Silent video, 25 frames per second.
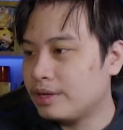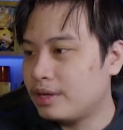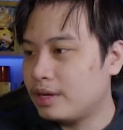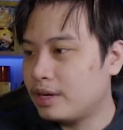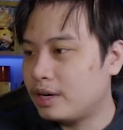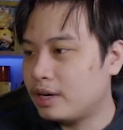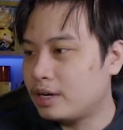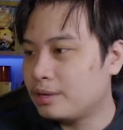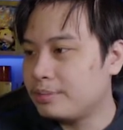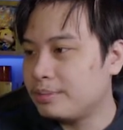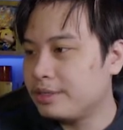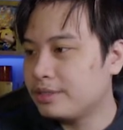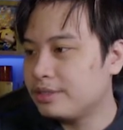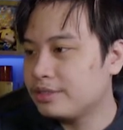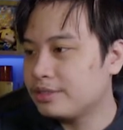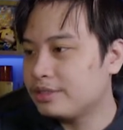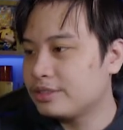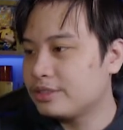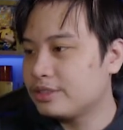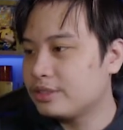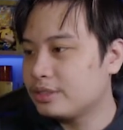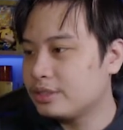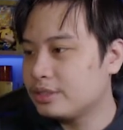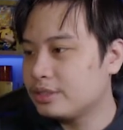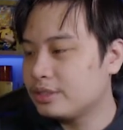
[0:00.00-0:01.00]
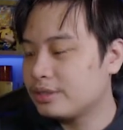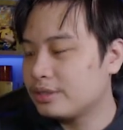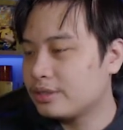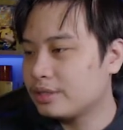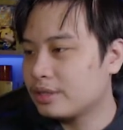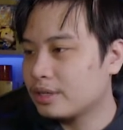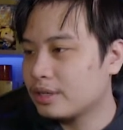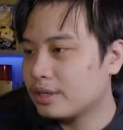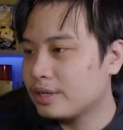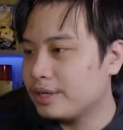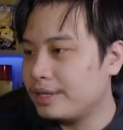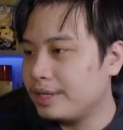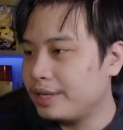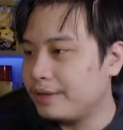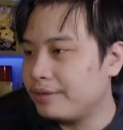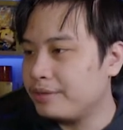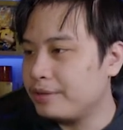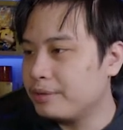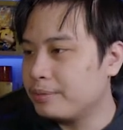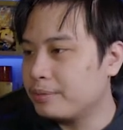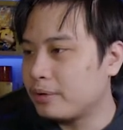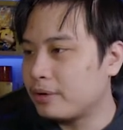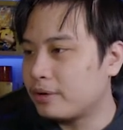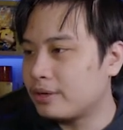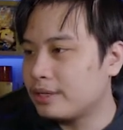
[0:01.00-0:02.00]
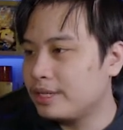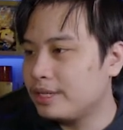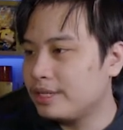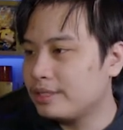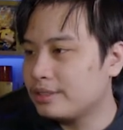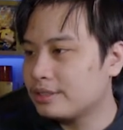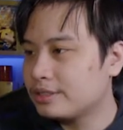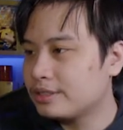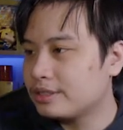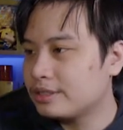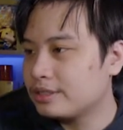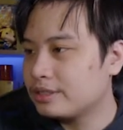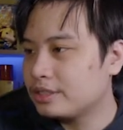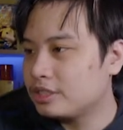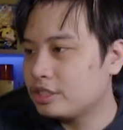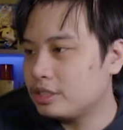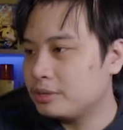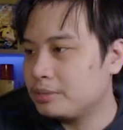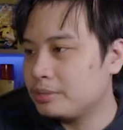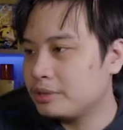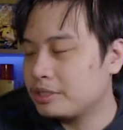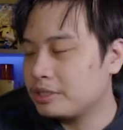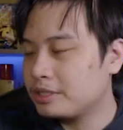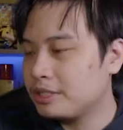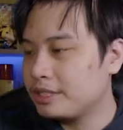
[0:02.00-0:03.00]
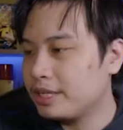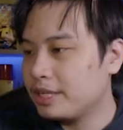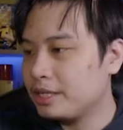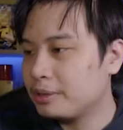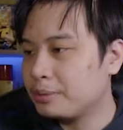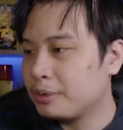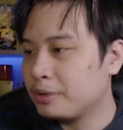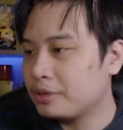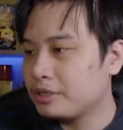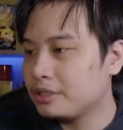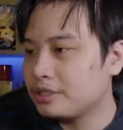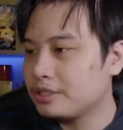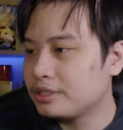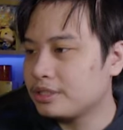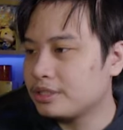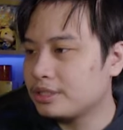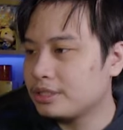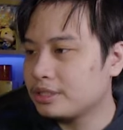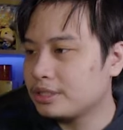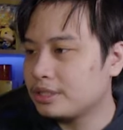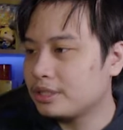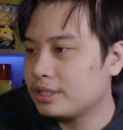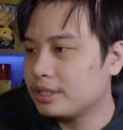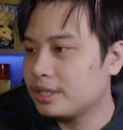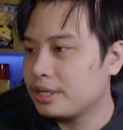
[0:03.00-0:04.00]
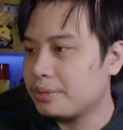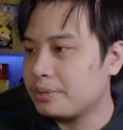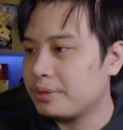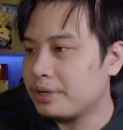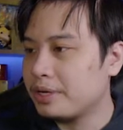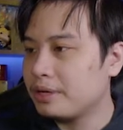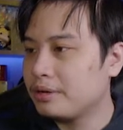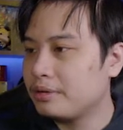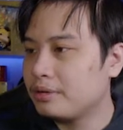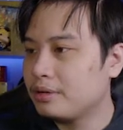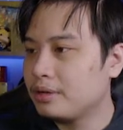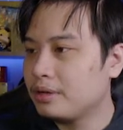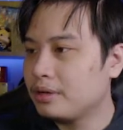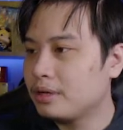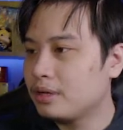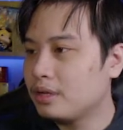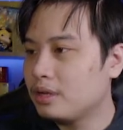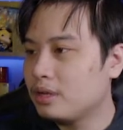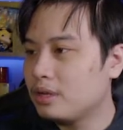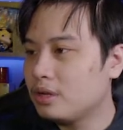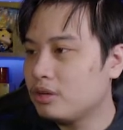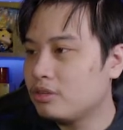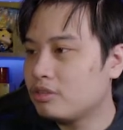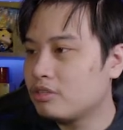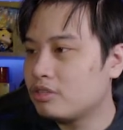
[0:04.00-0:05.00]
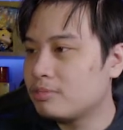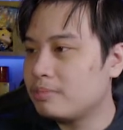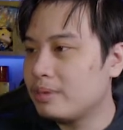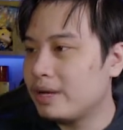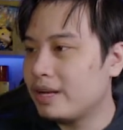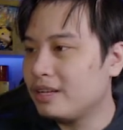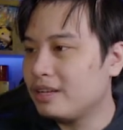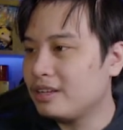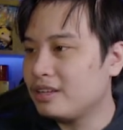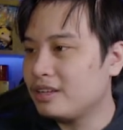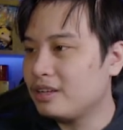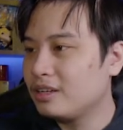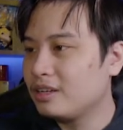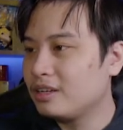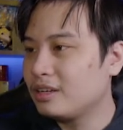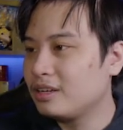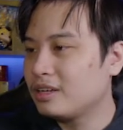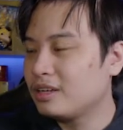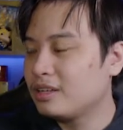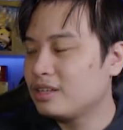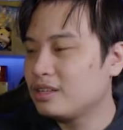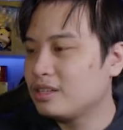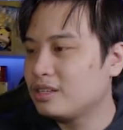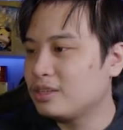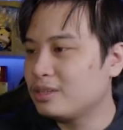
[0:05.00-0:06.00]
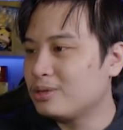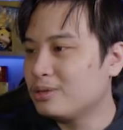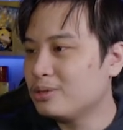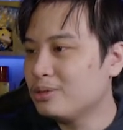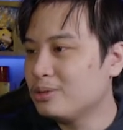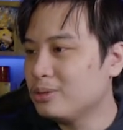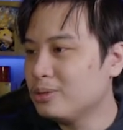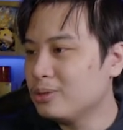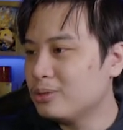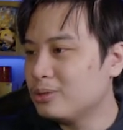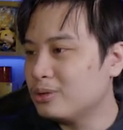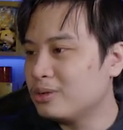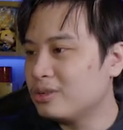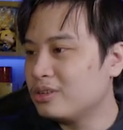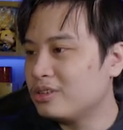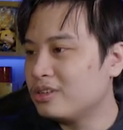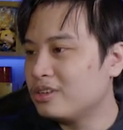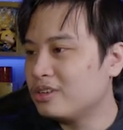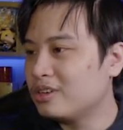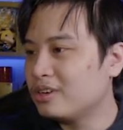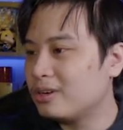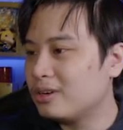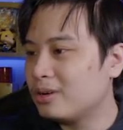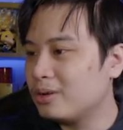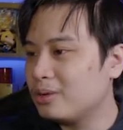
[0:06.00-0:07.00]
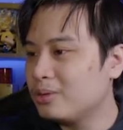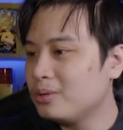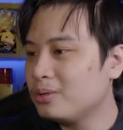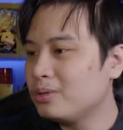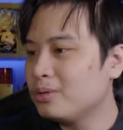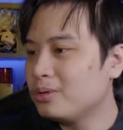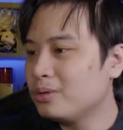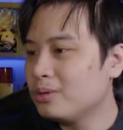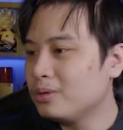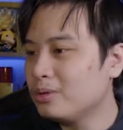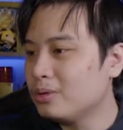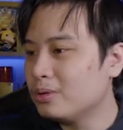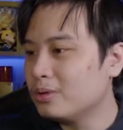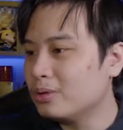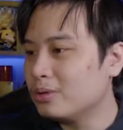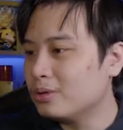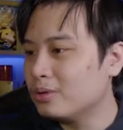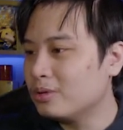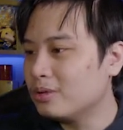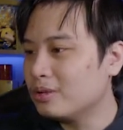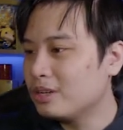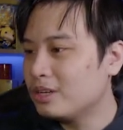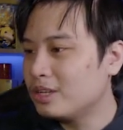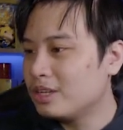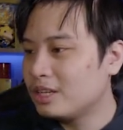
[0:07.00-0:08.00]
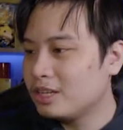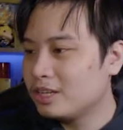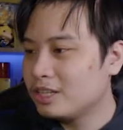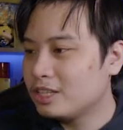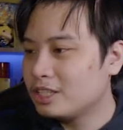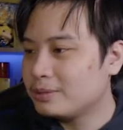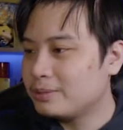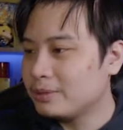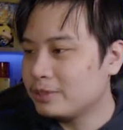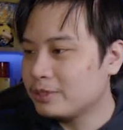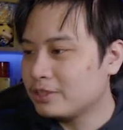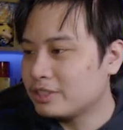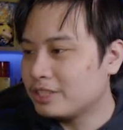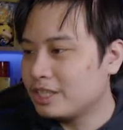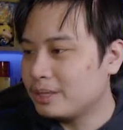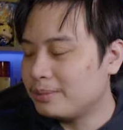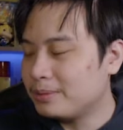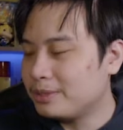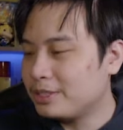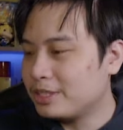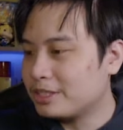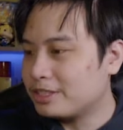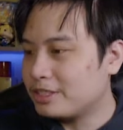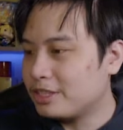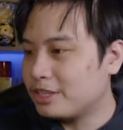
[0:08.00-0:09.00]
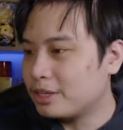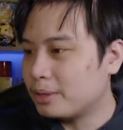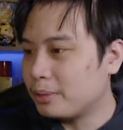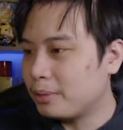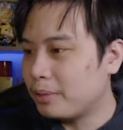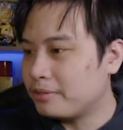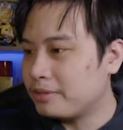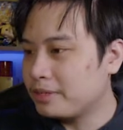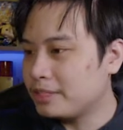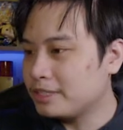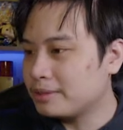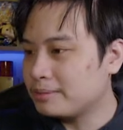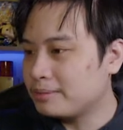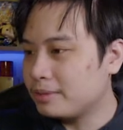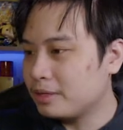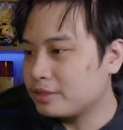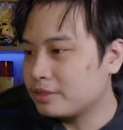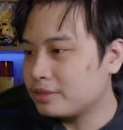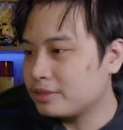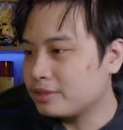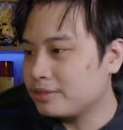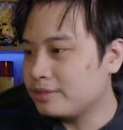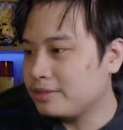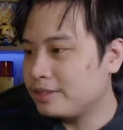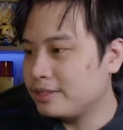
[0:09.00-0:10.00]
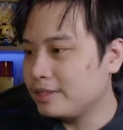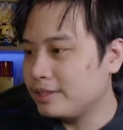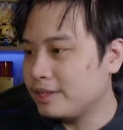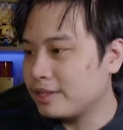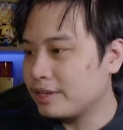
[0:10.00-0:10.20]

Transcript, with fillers: Armament. I need a few more of these. Two Emergency Teleports. There we go. Rebel. Oh. Special summons. You can target one face of monster in the field.